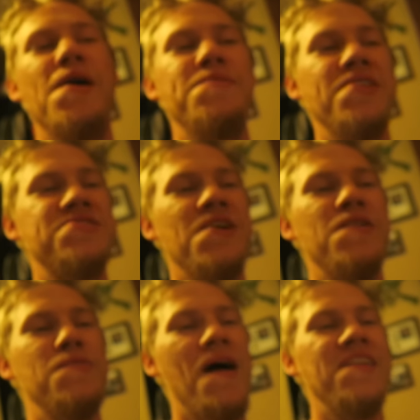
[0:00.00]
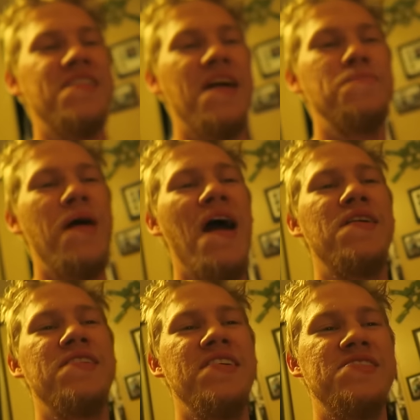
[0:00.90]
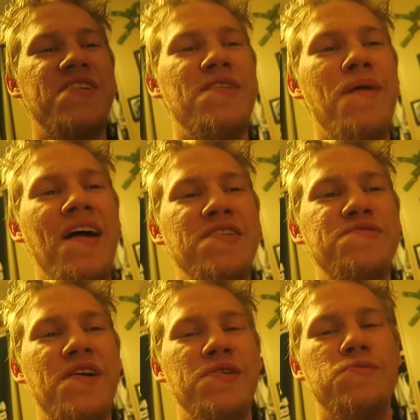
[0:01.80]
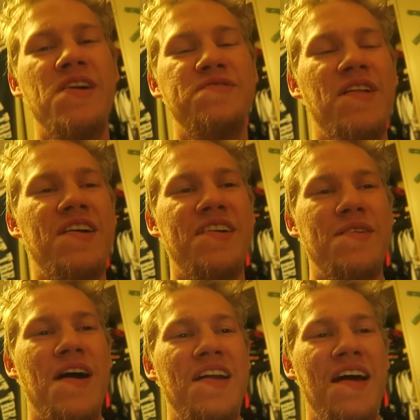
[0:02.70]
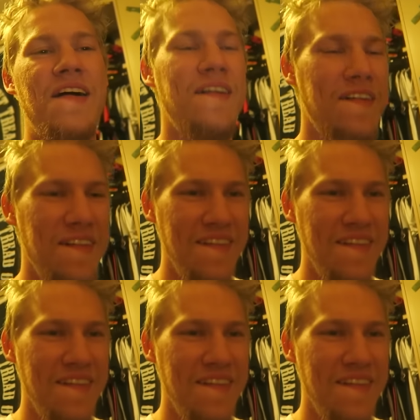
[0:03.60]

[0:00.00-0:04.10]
off by showing them out your damn balcony and show them how you're freaking Ric Flairing it right now.